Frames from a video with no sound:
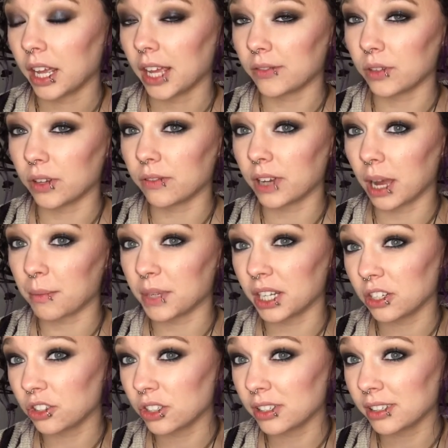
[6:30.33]
If you have
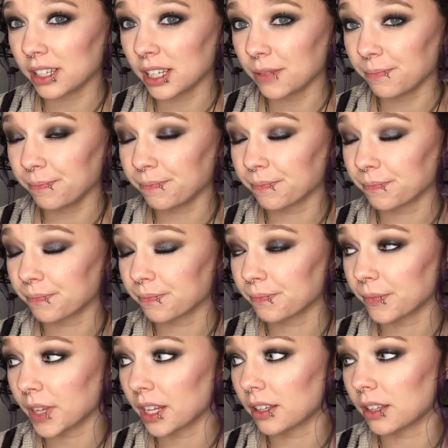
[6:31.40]
combination skin,
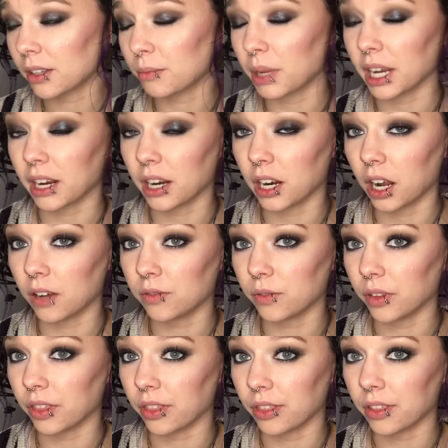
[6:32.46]
pair it off
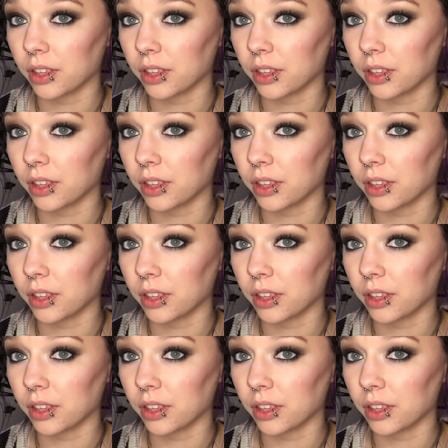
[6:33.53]
with,